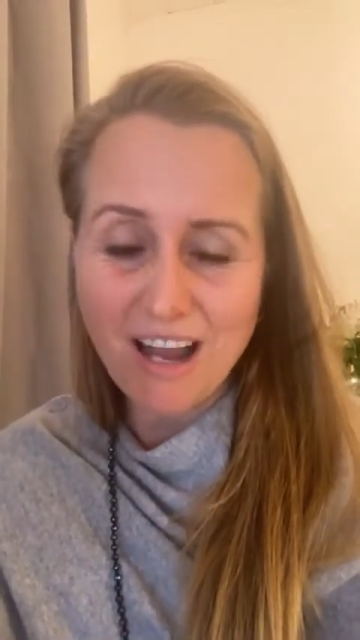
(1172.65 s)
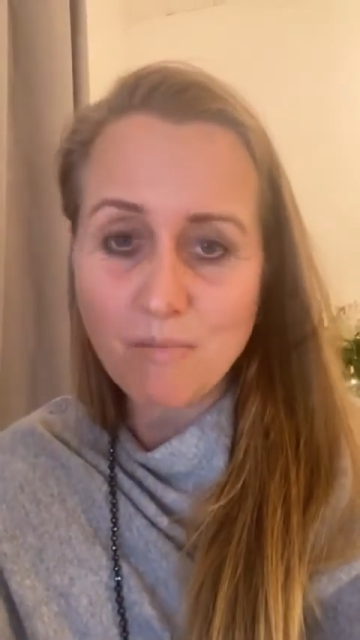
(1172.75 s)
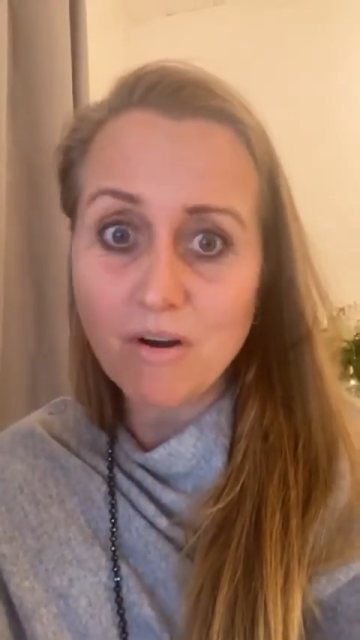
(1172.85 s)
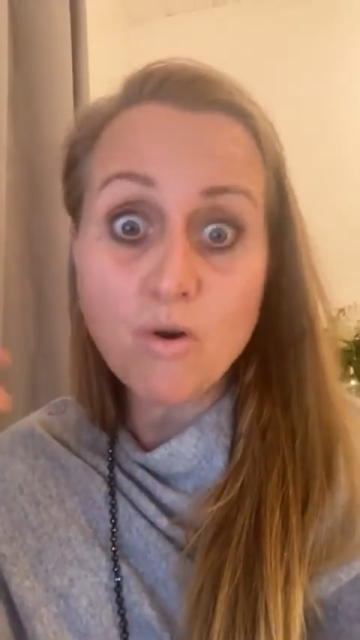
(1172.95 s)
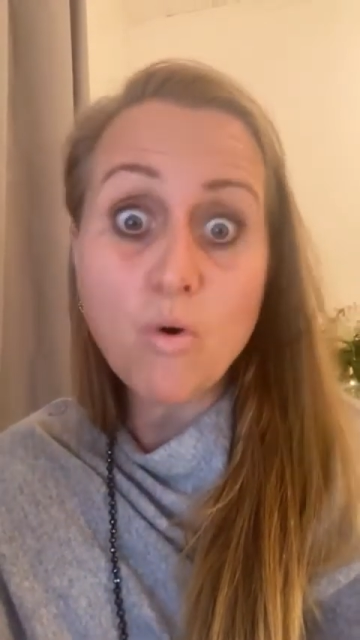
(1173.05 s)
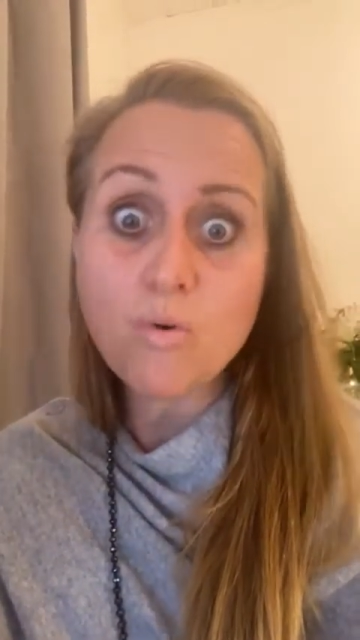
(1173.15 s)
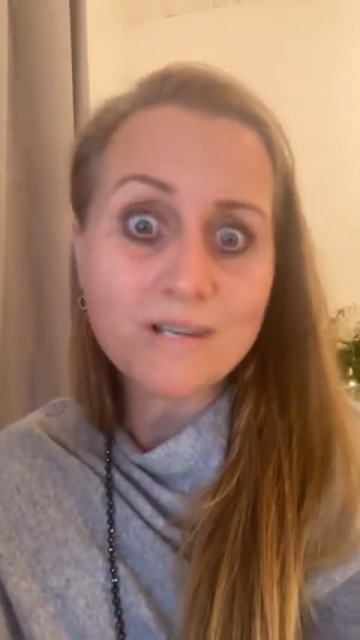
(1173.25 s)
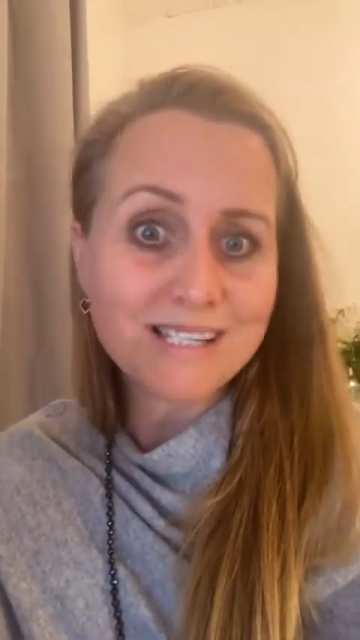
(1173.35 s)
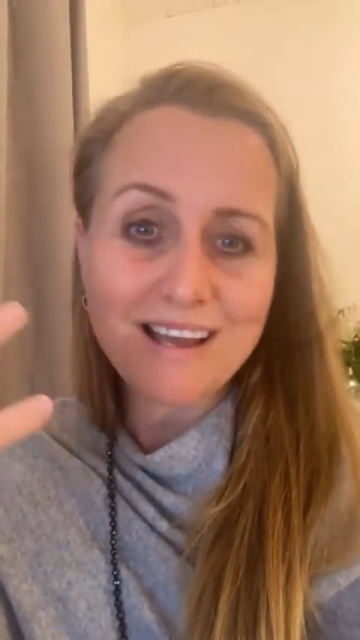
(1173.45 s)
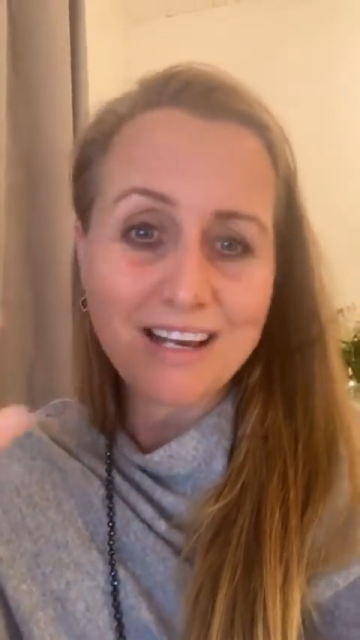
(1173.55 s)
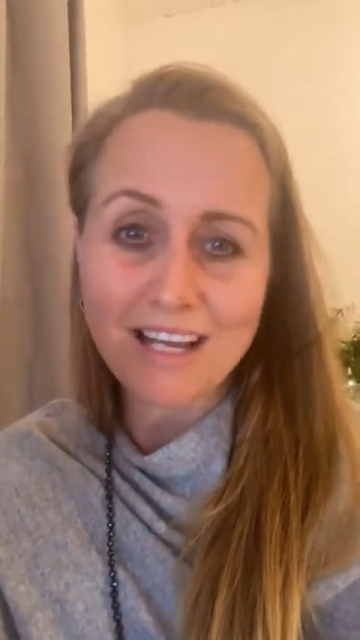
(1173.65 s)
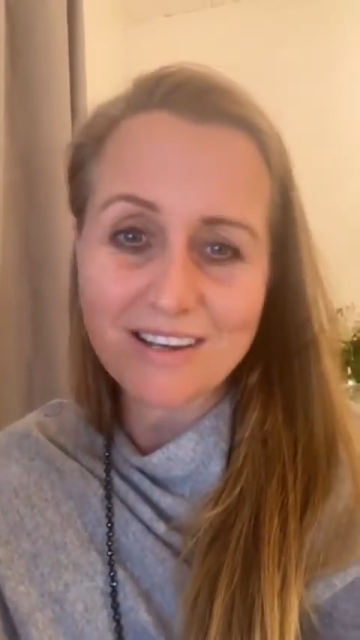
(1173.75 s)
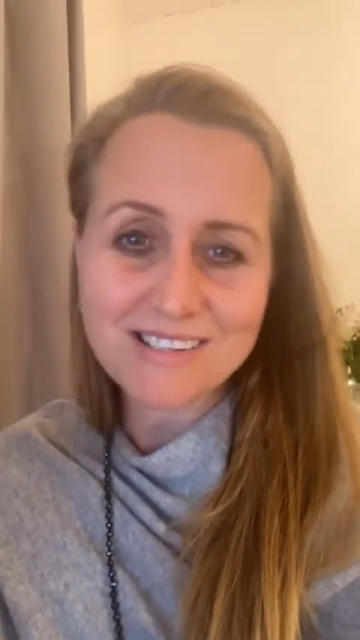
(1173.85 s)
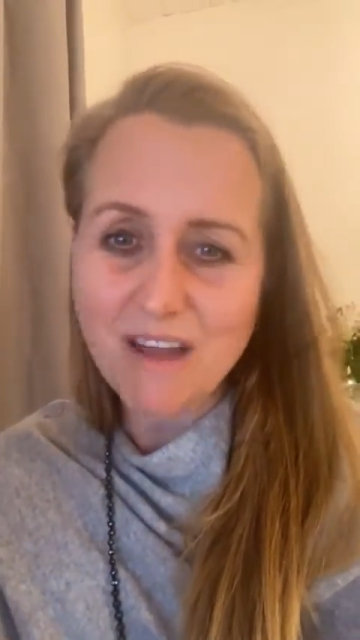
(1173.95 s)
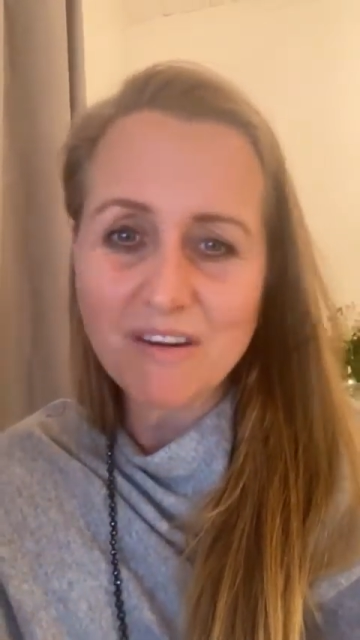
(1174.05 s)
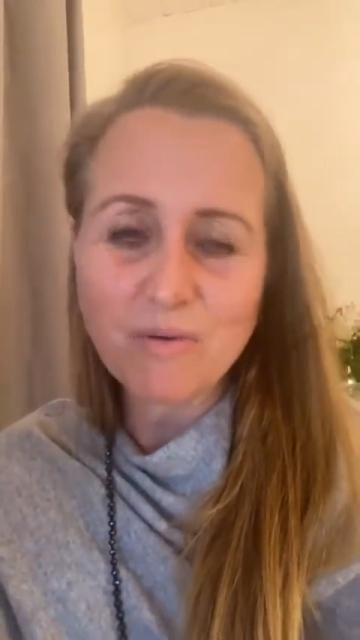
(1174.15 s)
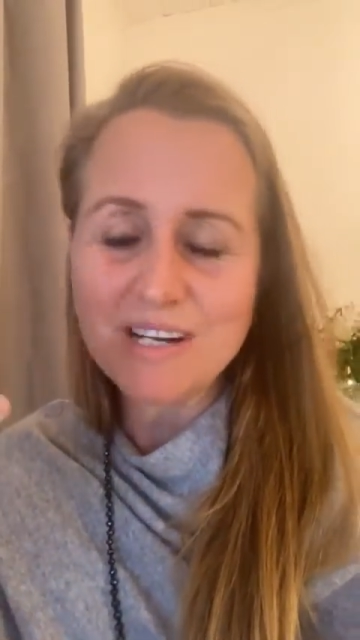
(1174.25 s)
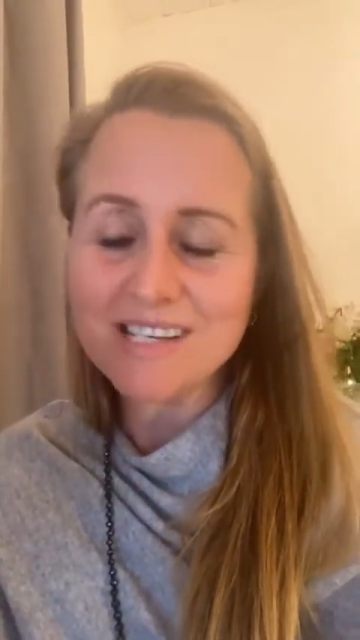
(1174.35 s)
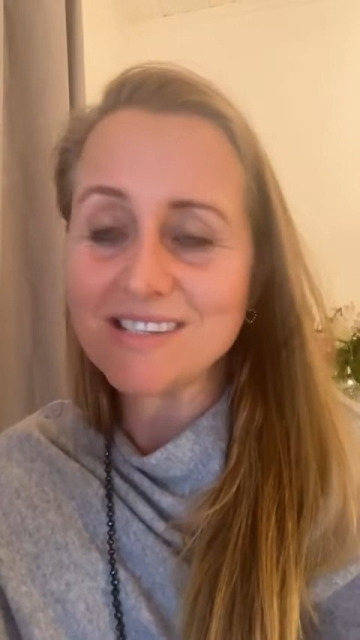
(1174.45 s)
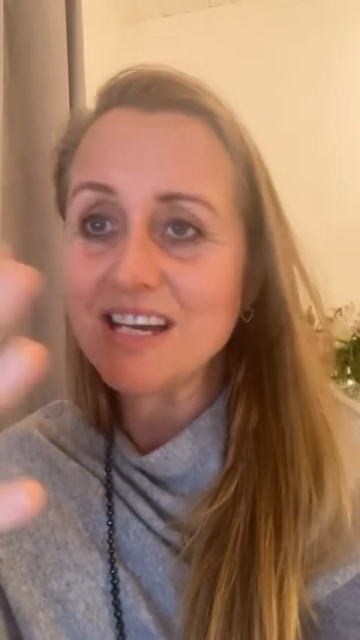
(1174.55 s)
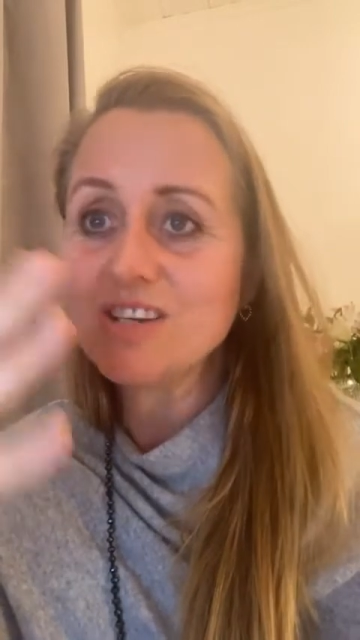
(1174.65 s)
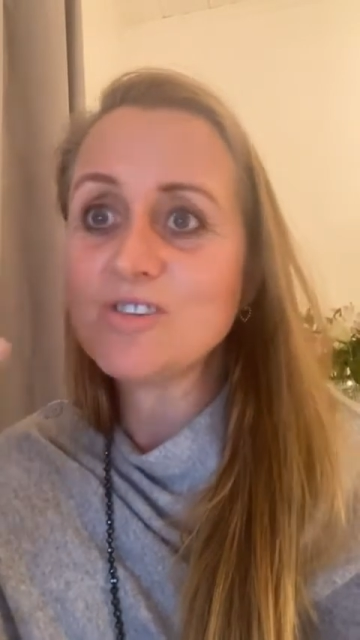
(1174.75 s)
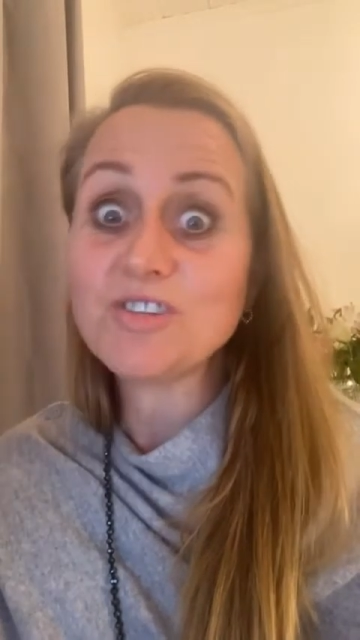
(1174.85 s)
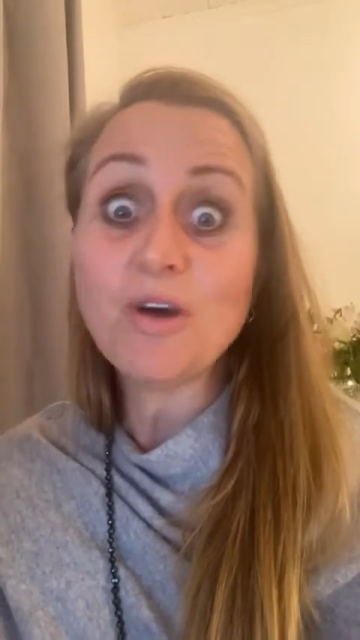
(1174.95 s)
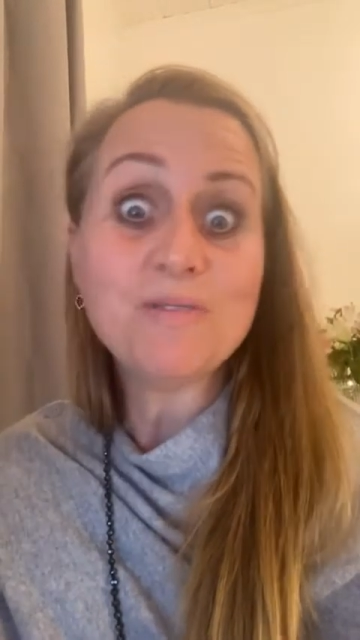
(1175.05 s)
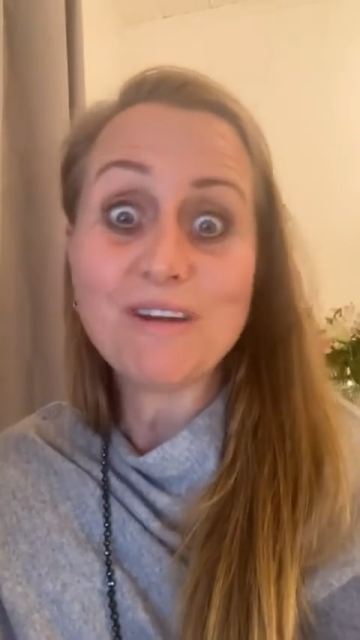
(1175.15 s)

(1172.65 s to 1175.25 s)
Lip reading: And I'm always learning, because everyone is so